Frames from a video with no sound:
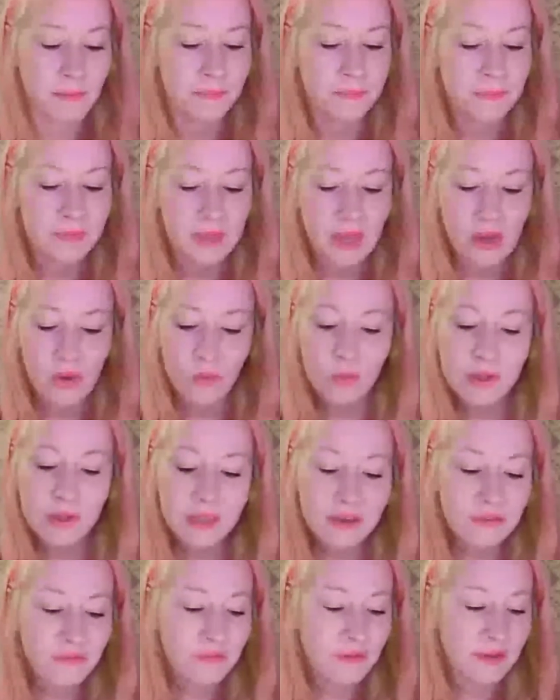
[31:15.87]
really
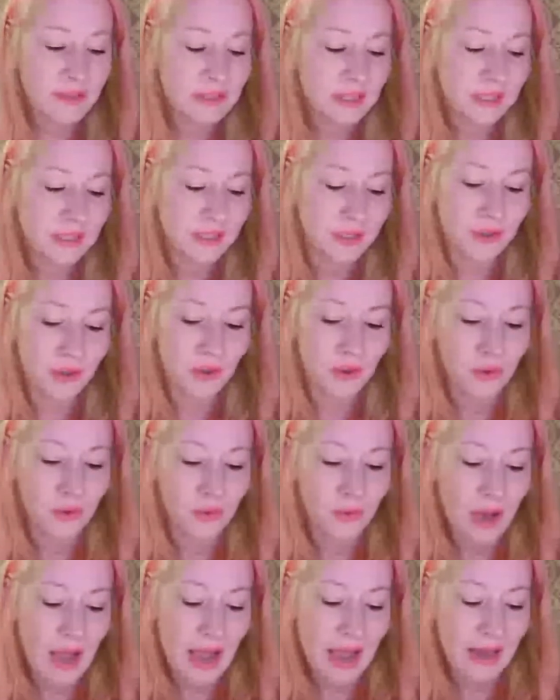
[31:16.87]
fun to do.
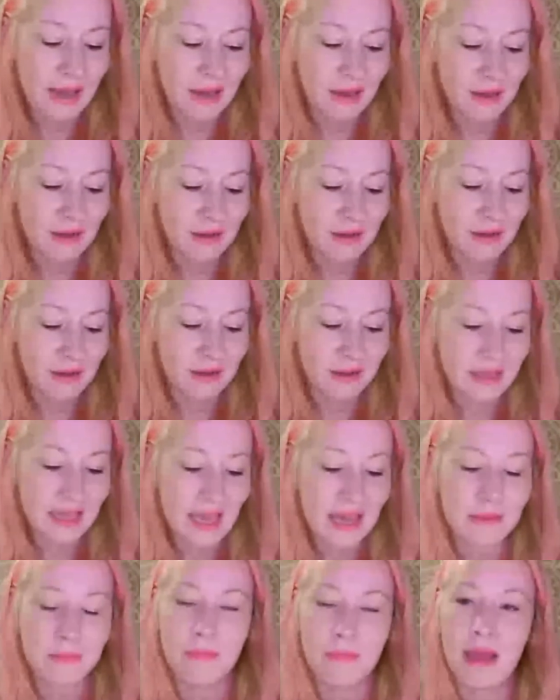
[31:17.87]
I
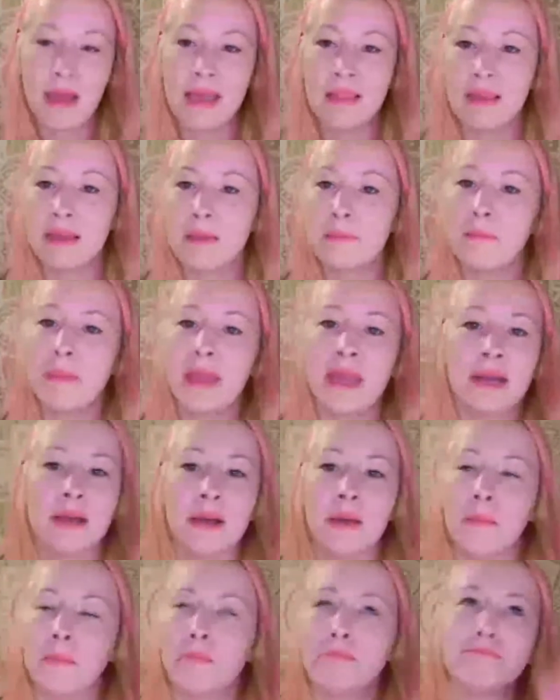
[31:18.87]
like made up
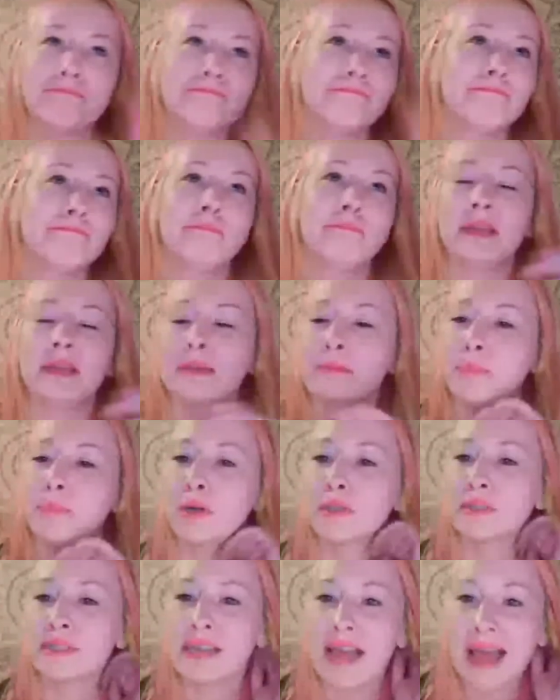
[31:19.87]

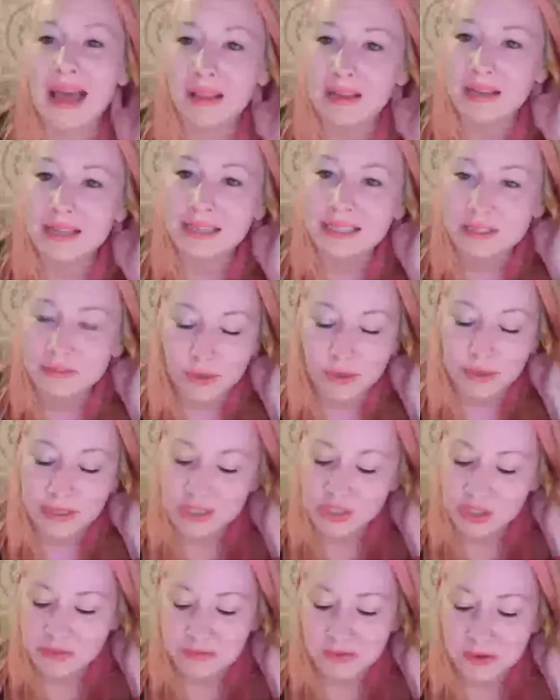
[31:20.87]
personalities for each
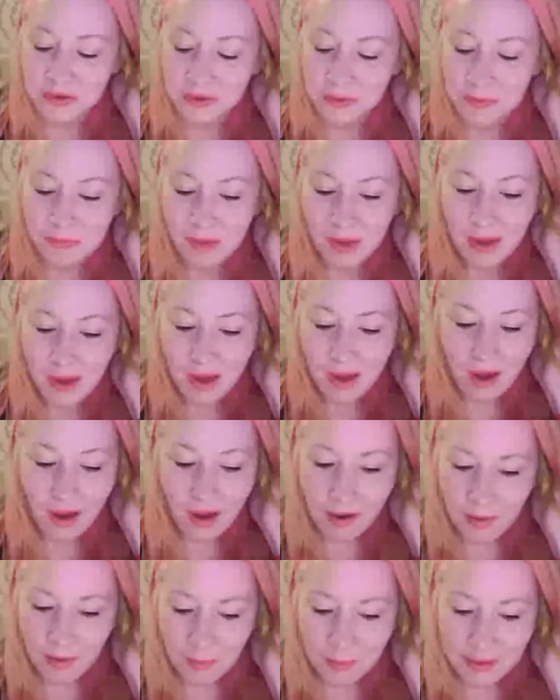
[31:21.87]
of them
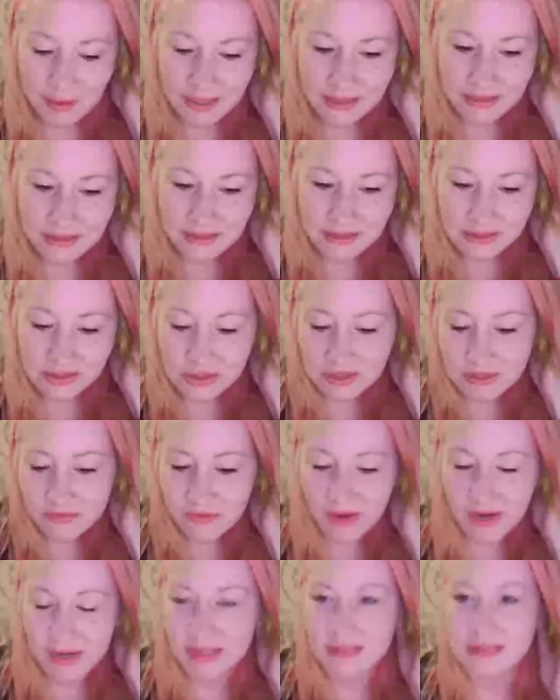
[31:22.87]
because it's just fun.
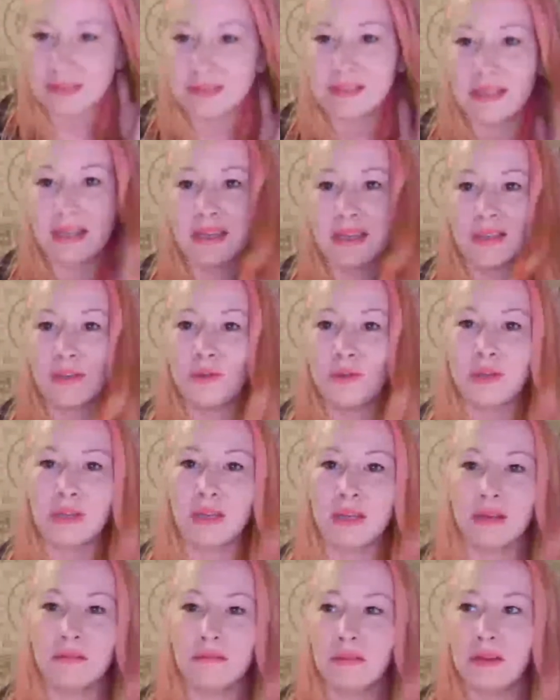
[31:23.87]
It's like
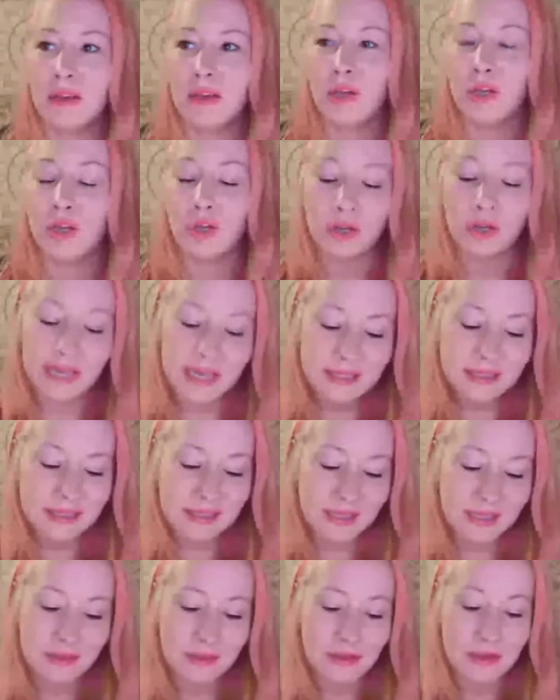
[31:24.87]
your kids
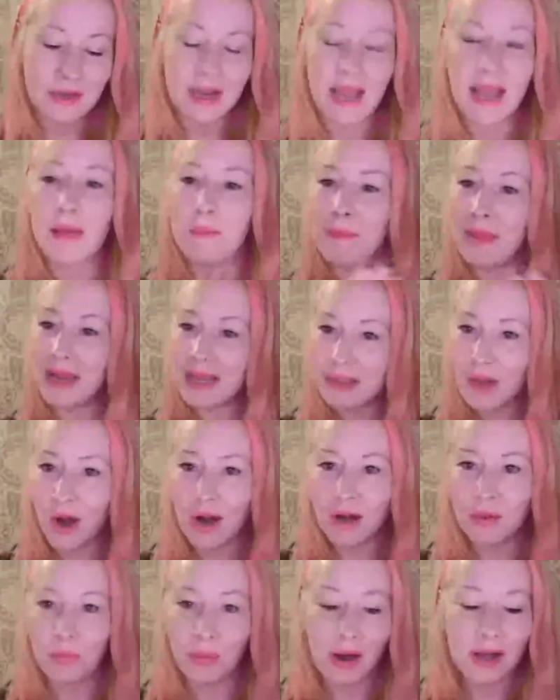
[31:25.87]
can make the art
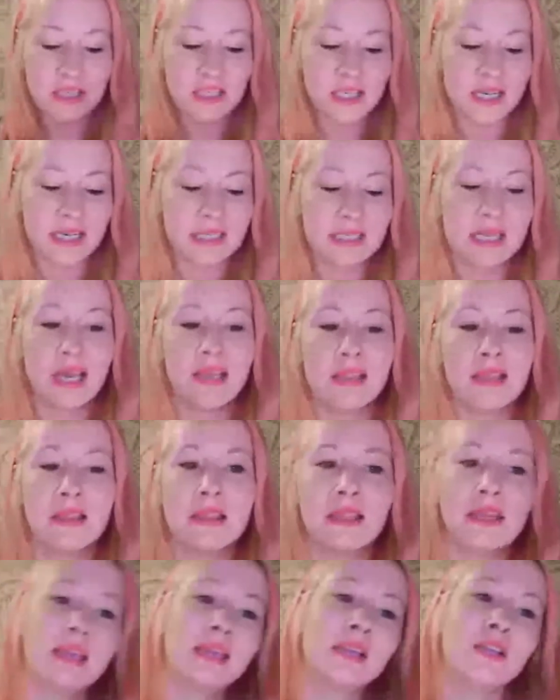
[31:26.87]
project, and then they
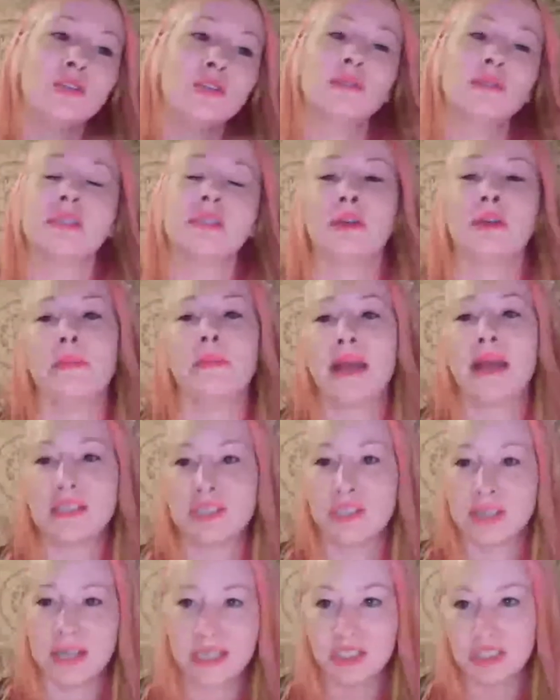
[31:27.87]
can use their
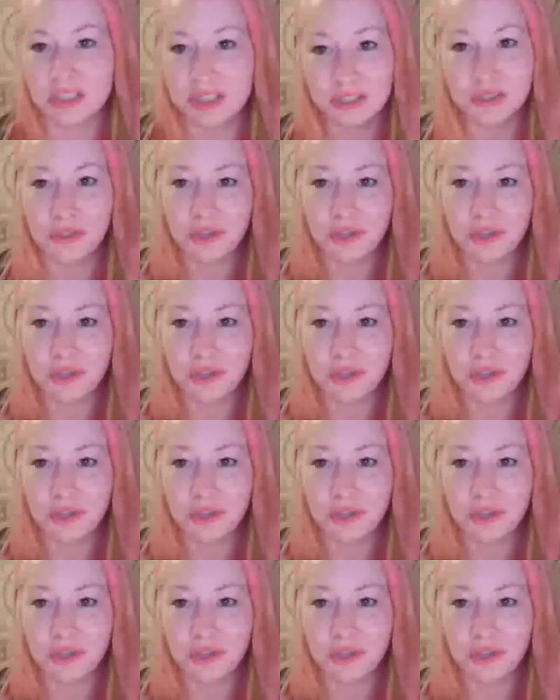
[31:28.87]
imagination to create